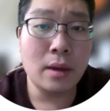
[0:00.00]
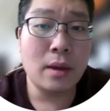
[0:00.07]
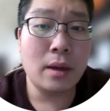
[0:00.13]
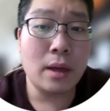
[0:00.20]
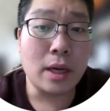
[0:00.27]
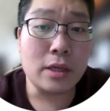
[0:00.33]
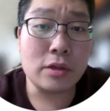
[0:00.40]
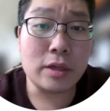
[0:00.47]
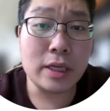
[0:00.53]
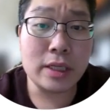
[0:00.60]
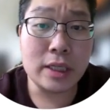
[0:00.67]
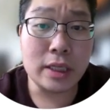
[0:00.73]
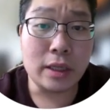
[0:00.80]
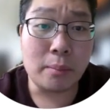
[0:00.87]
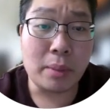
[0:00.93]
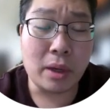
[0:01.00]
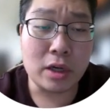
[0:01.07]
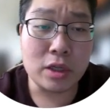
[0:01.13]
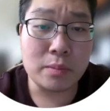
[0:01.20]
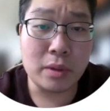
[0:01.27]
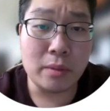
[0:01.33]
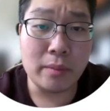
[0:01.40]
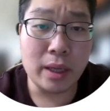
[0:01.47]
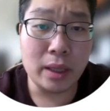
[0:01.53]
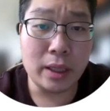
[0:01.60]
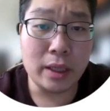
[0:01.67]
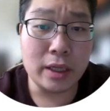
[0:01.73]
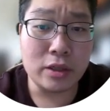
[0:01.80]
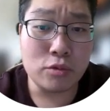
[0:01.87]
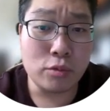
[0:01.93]
As you can see, the parts per
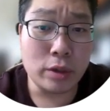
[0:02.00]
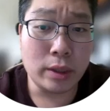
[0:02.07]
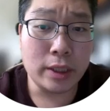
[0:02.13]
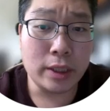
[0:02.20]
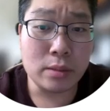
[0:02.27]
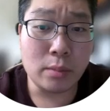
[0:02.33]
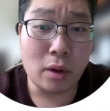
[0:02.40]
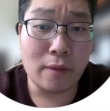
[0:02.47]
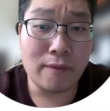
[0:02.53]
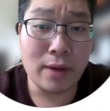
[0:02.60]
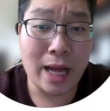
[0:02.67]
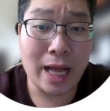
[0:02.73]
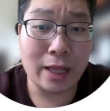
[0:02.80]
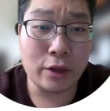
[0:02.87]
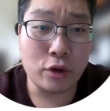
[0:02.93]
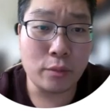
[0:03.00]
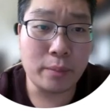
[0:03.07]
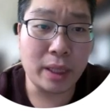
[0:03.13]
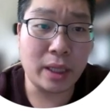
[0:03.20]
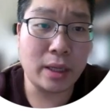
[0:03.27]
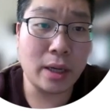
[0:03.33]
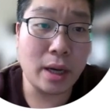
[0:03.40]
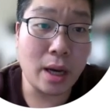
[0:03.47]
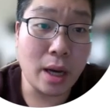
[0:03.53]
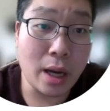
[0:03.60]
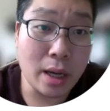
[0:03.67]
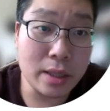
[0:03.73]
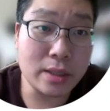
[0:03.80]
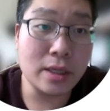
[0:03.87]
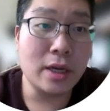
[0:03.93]
million is really small value
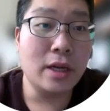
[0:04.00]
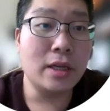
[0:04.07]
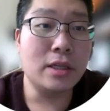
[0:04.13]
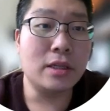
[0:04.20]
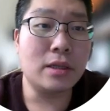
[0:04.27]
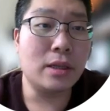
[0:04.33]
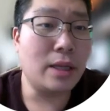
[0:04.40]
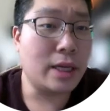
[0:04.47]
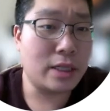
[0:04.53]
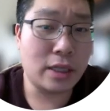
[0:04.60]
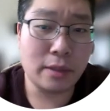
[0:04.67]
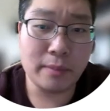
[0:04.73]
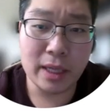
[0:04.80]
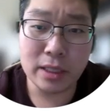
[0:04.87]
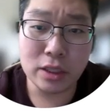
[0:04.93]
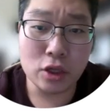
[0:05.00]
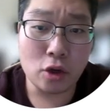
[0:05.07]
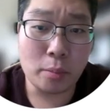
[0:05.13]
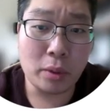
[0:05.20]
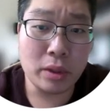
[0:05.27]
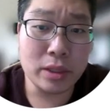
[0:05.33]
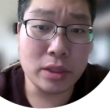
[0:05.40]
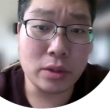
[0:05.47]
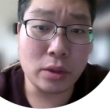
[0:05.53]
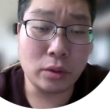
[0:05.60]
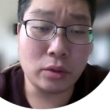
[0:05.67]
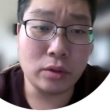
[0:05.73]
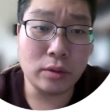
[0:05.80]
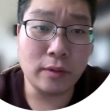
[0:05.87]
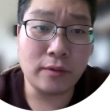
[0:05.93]
because, let's admit,
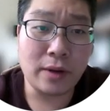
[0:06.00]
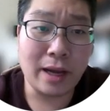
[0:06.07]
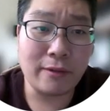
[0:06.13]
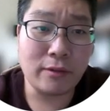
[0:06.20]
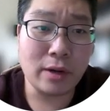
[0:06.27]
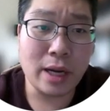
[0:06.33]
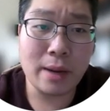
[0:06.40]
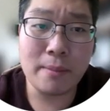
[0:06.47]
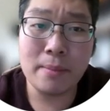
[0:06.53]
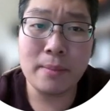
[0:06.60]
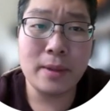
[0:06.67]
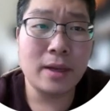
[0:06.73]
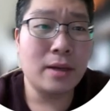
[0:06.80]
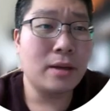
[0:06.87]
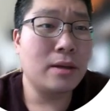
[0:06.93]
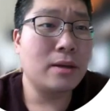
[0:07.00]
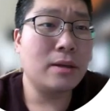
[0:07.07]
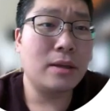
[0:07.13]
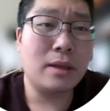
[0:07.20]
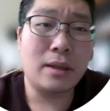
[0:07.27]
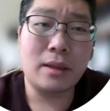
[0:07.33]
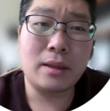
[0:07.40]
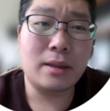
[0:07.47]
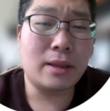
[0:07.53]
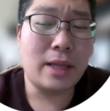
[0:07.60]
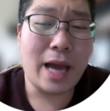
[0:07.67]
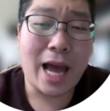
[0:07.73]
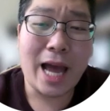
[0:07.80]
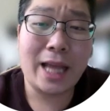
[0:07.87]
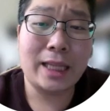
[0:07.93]
0.025 gram,
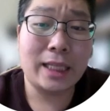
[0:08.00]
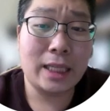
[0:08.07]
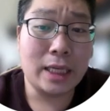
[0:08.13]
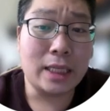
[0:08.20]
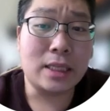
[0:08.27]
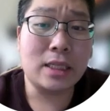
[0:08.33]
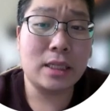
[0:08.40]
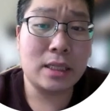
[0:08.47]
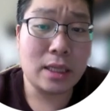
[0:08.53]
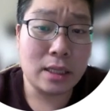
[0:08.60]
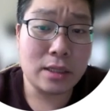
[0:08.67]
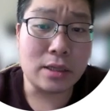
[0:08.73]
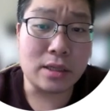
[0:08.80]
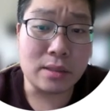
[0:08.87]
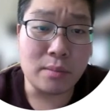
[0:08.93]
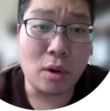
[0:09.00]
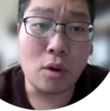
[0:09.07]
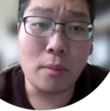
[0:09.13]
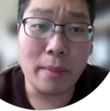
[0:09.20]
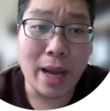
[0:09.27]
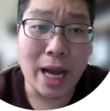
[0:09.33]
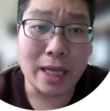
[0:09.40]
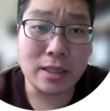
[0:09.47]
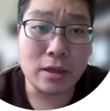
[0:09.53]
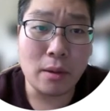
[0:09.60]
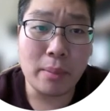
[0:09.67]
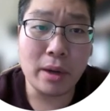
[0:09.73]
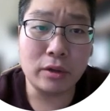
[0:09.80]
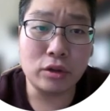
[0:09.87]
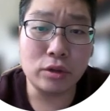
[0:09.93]
that is such a small mass
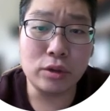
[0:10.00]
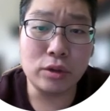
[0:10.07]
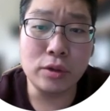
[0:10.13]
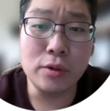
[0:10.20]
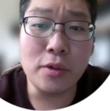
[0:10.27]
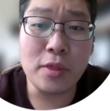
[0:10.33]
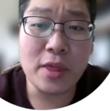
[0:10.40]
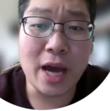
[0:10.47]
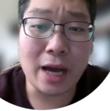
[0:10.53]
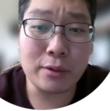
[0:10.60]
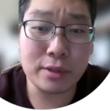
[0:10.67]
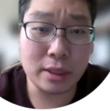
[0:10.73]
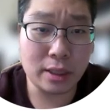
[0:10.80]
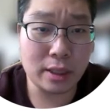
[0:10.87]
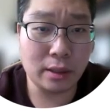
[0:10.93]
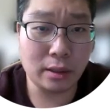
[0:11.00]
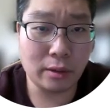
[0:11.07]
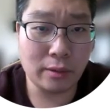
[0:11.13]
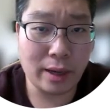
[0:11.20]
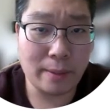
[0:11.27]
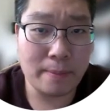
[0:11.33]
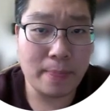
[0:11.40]
compared to 2,000 kilogram,